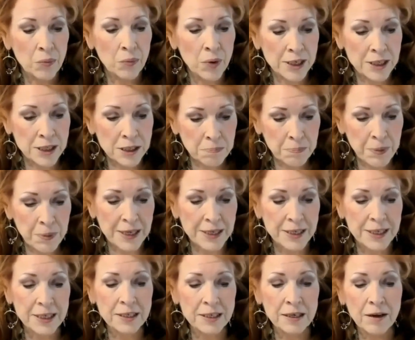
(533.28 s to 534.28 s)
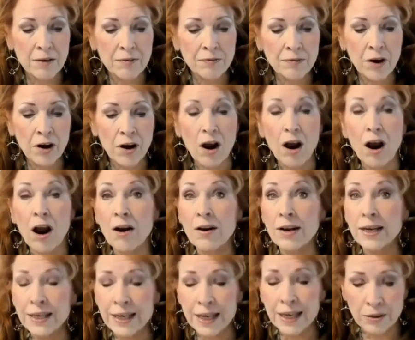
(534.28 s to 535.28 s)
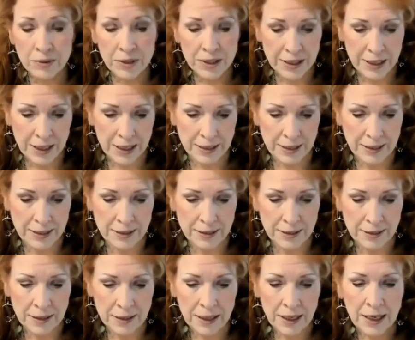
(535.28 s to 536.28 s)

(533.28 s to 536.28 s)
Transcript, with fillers: was beaten for our iniquities.